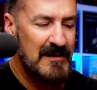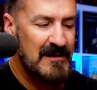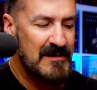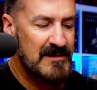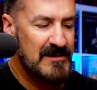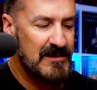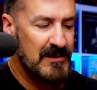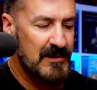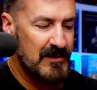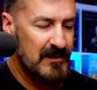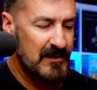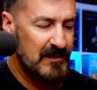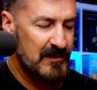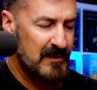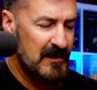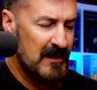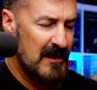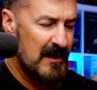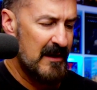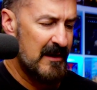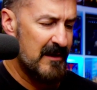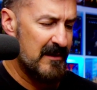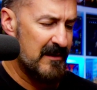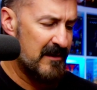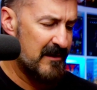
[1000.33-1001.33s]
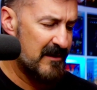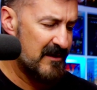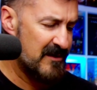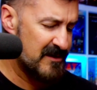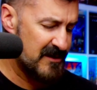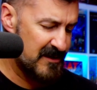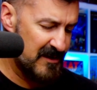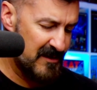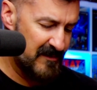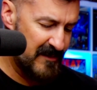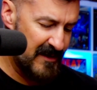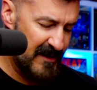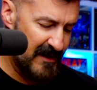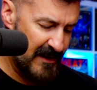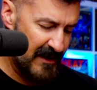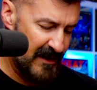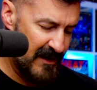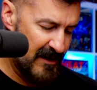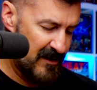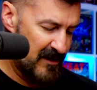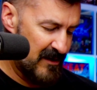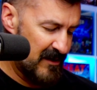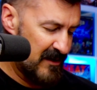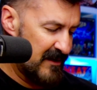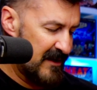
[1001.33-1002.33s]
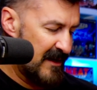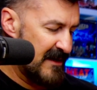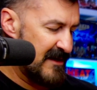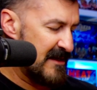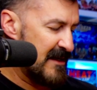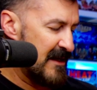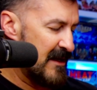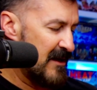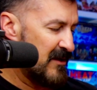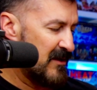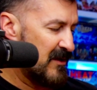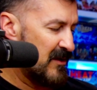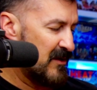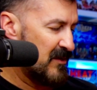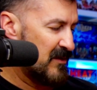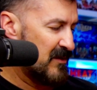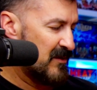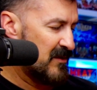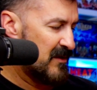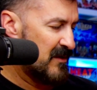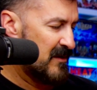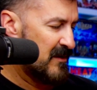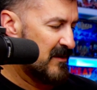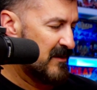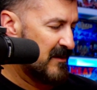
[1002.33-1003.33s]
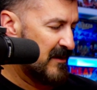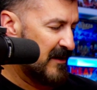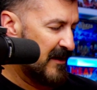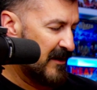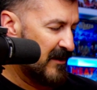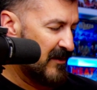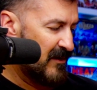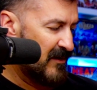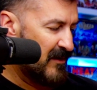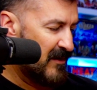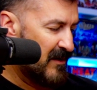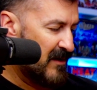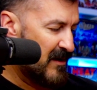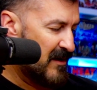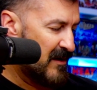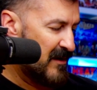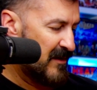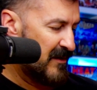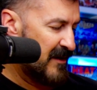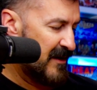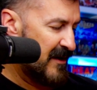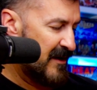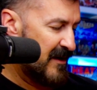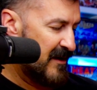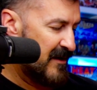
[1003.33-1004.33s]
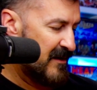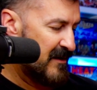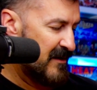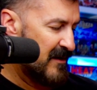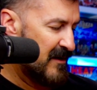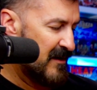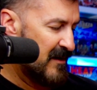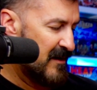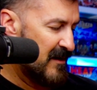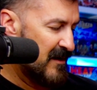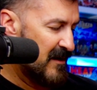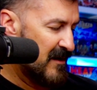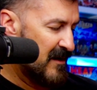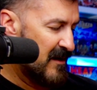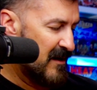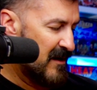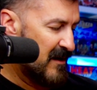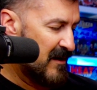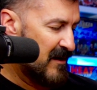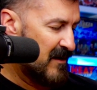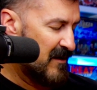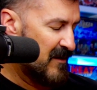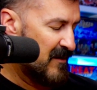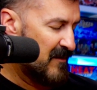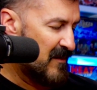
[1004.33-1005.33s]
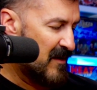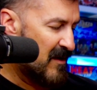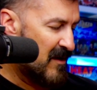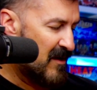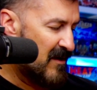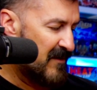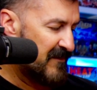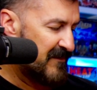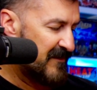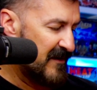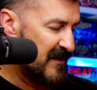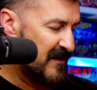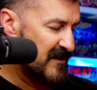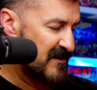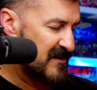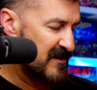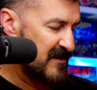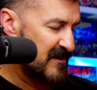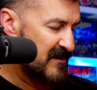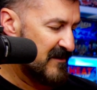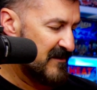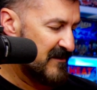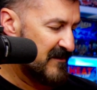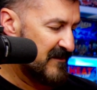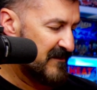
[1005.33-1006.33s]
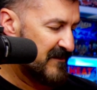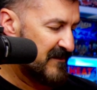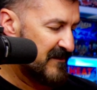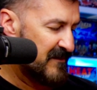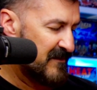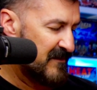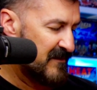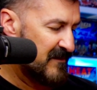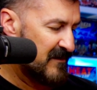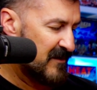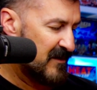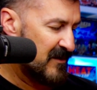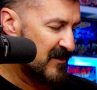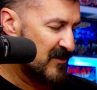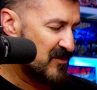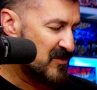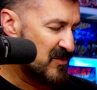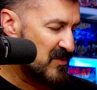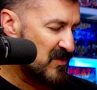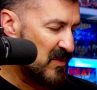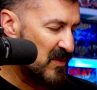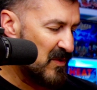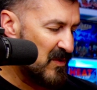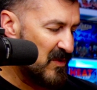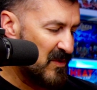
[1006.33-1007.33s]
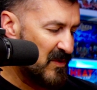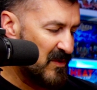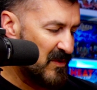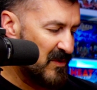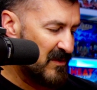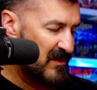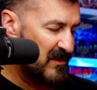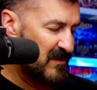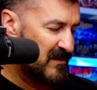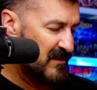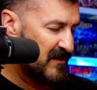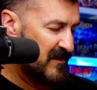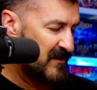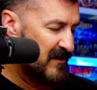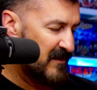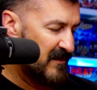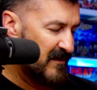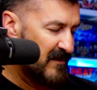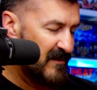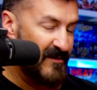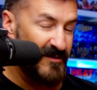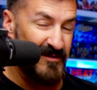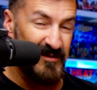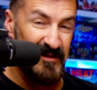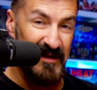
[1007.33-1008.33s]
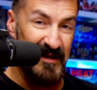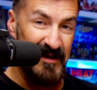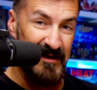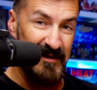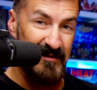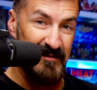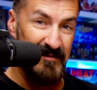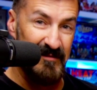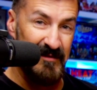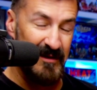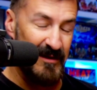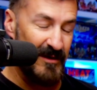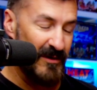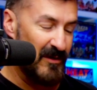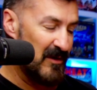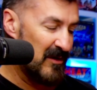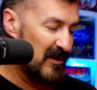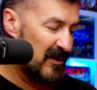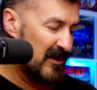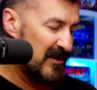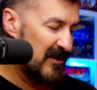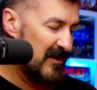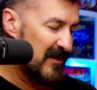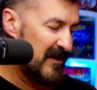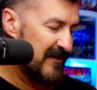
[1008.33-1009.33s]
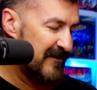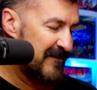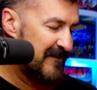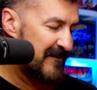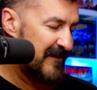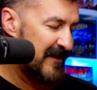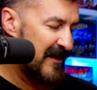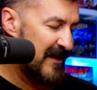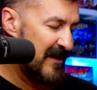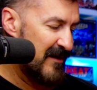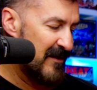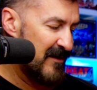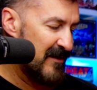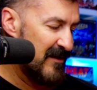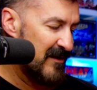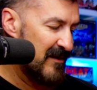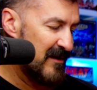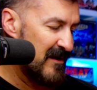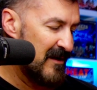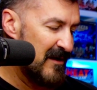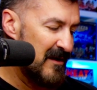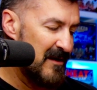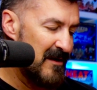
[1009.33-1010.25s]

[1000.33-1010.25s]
So there are some in here, and they tell you, are they offensive, control? Do they, are good at fear?